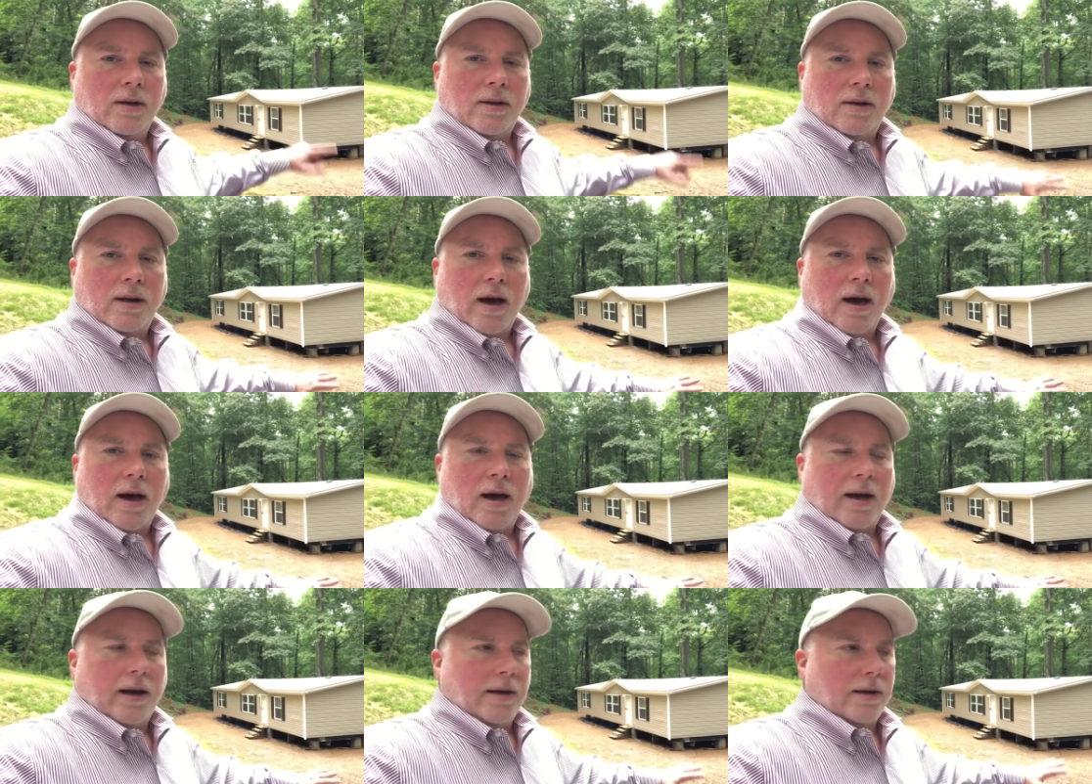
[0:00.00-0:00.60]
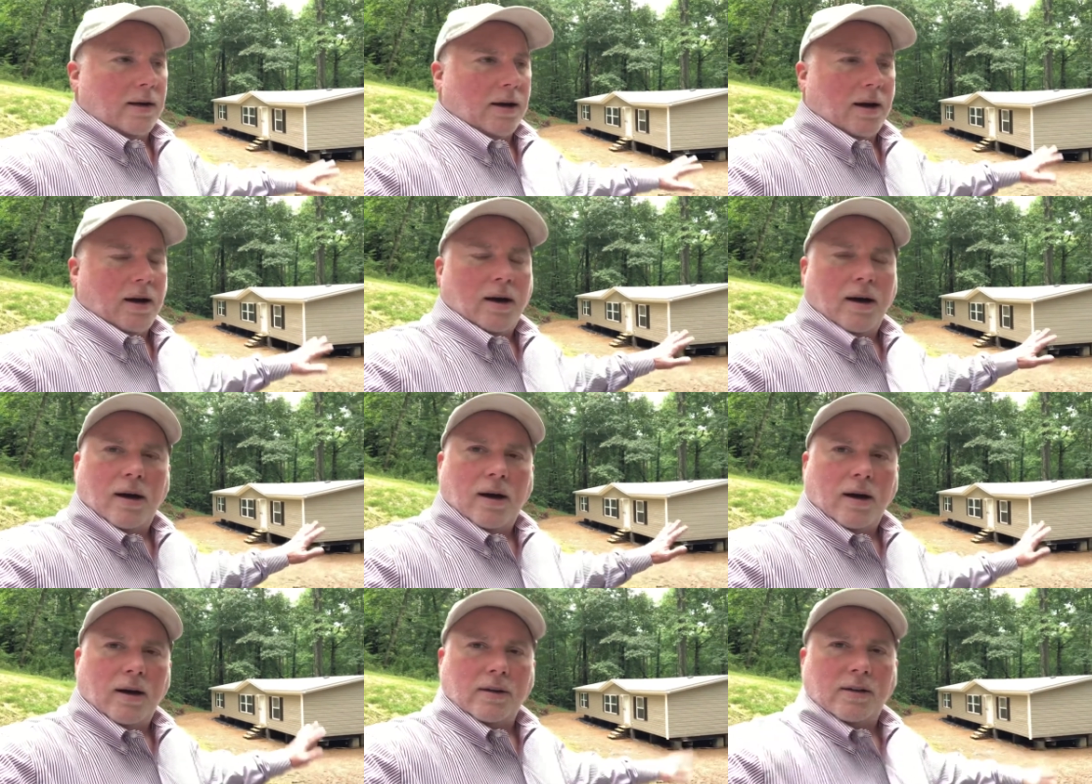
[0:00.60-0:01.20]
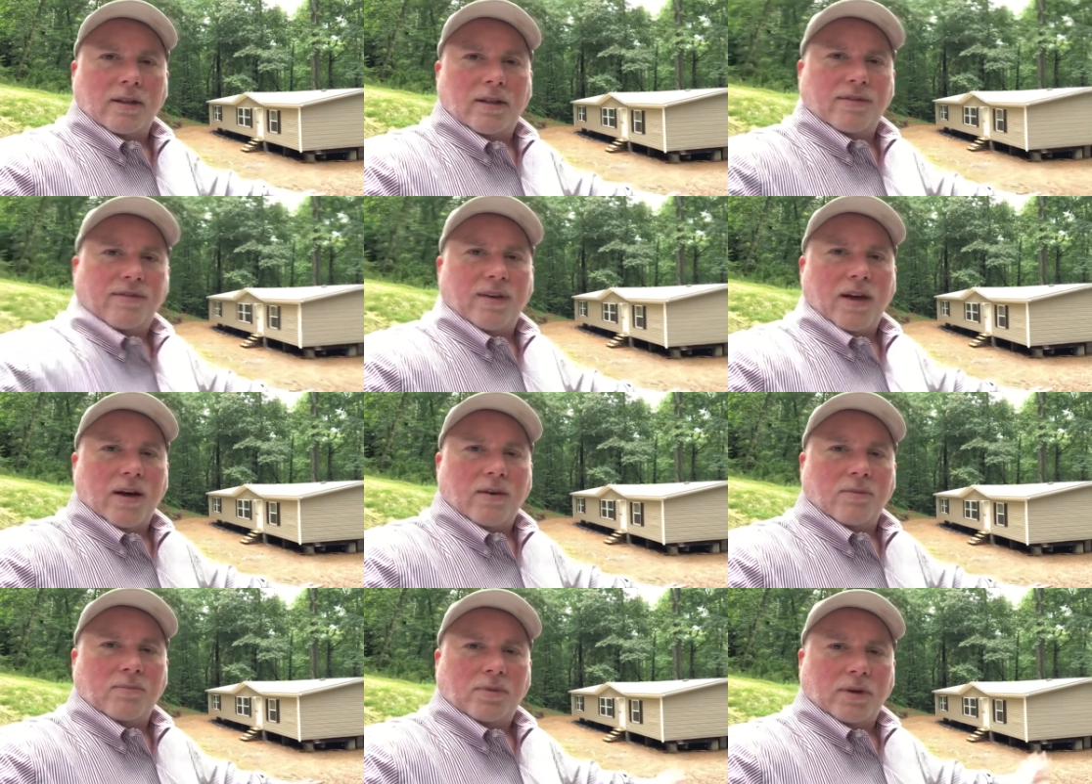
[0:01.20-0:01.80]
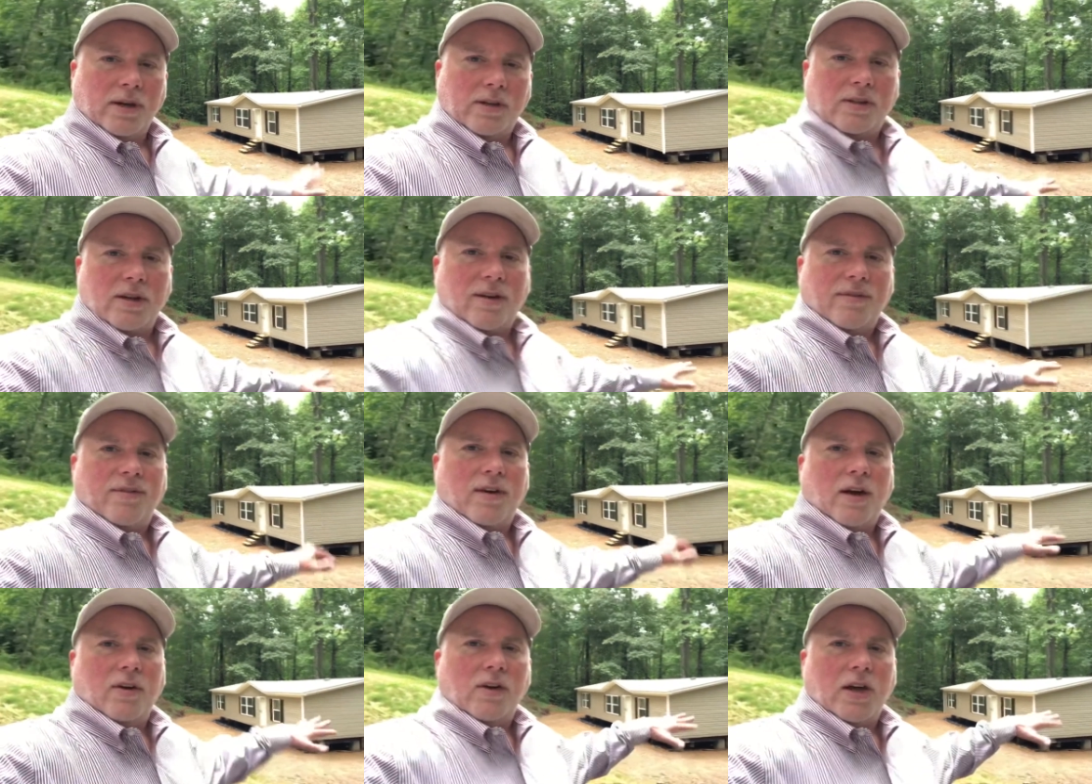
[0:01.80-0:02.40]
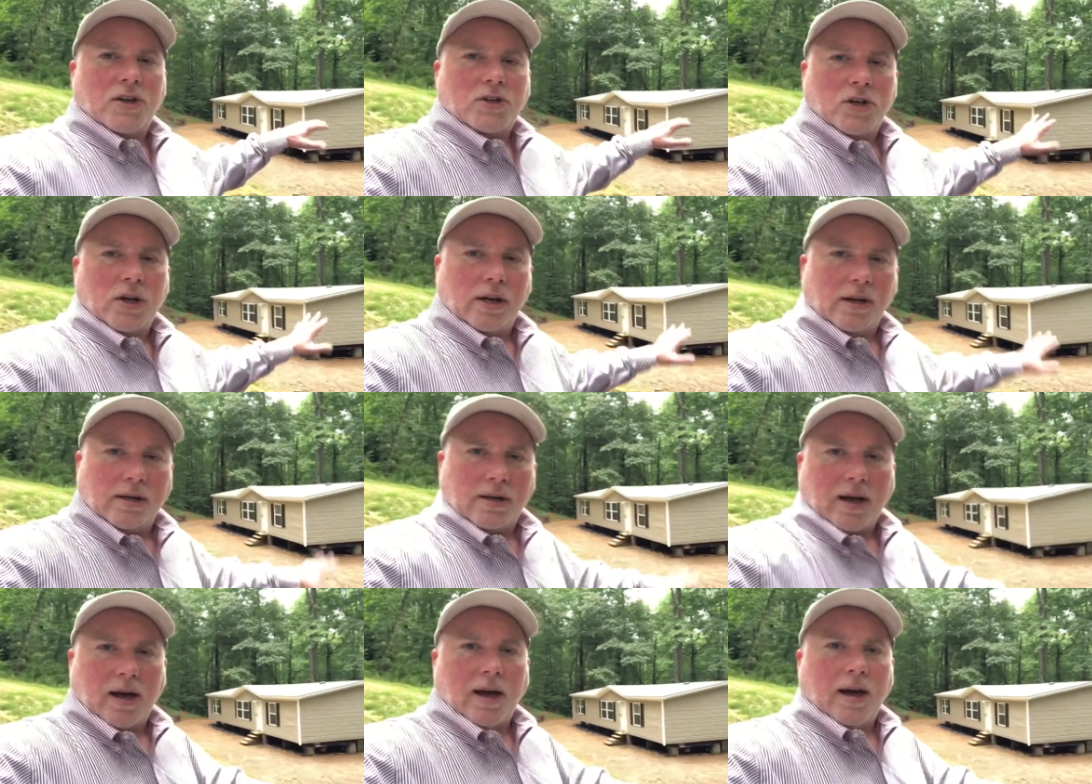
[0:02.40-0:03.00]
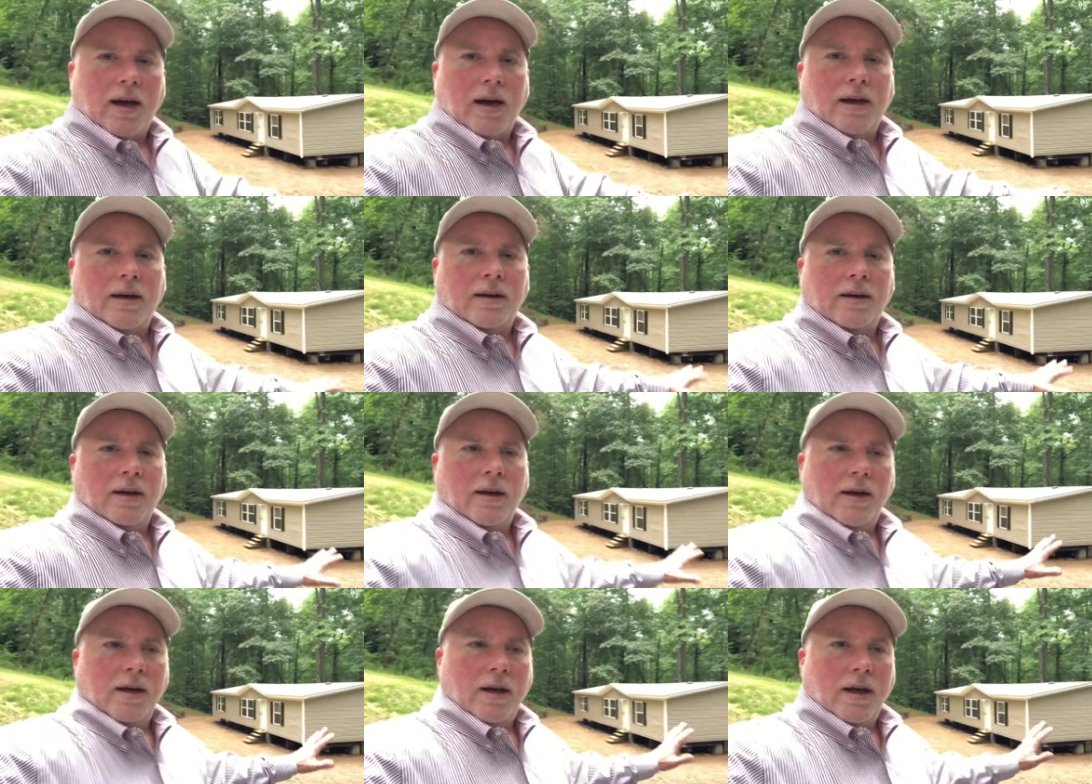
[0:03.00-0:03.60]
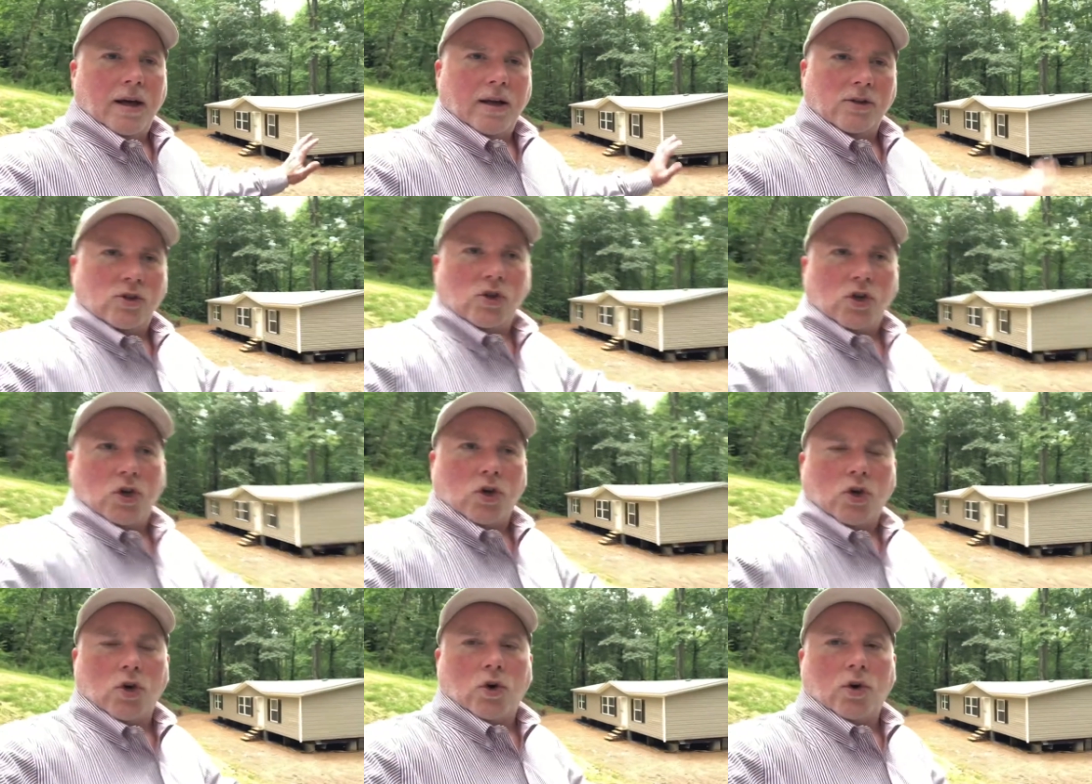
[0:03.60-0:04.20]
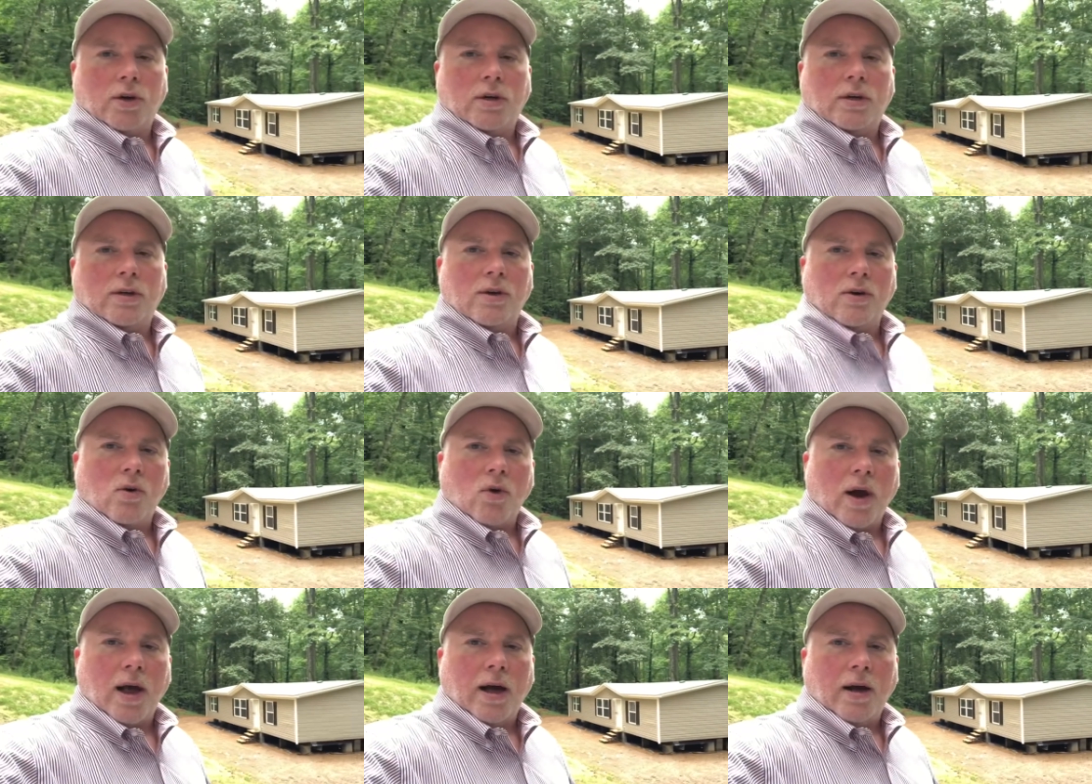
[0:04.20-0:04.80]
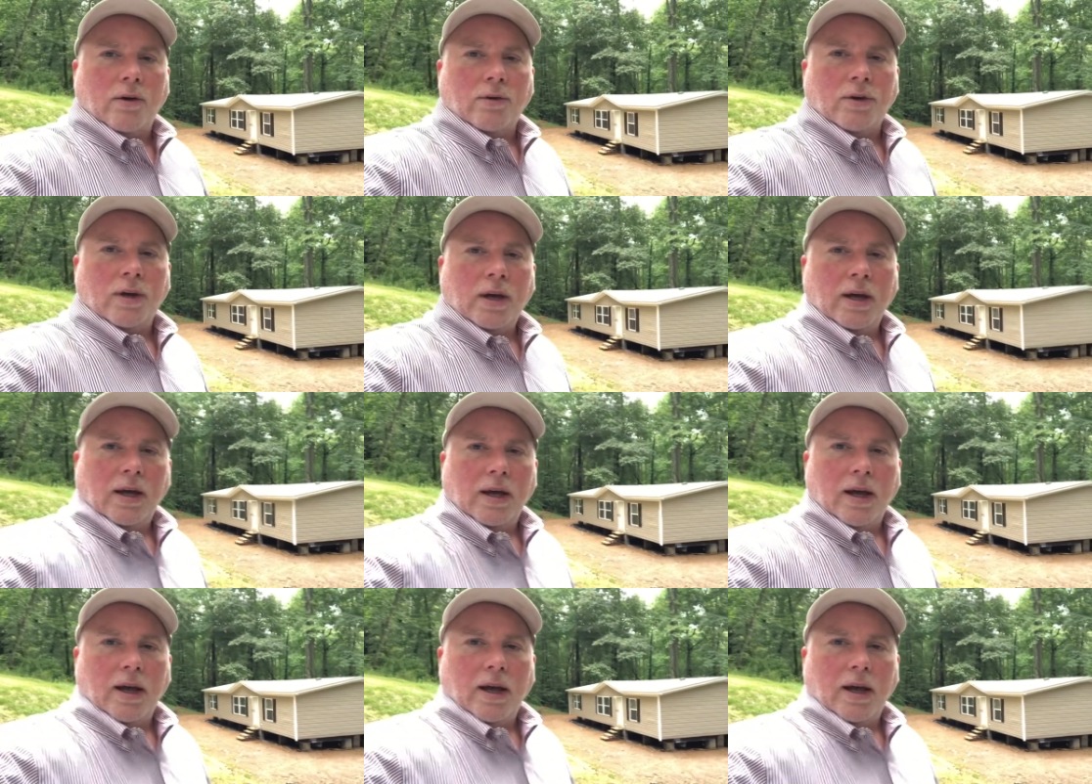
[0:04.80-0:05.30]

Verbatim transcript: tied onto the found, placed on a foundation and tied and secured to the ground.